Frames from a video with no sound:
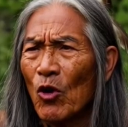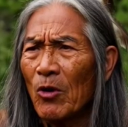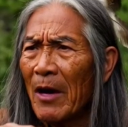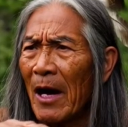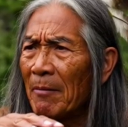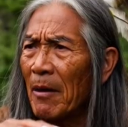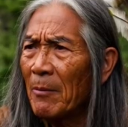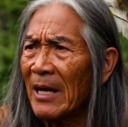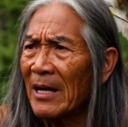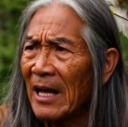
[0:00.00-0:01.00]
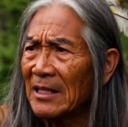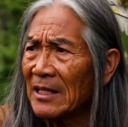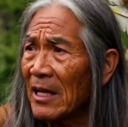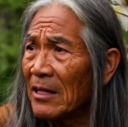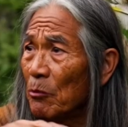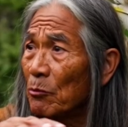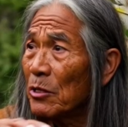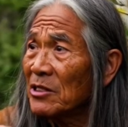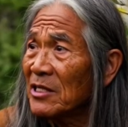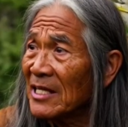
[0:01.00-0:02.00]
error in our man-made calendar could be
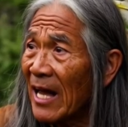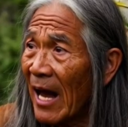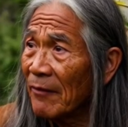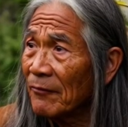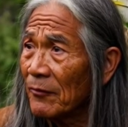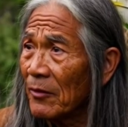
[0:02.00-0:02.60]
slightly off.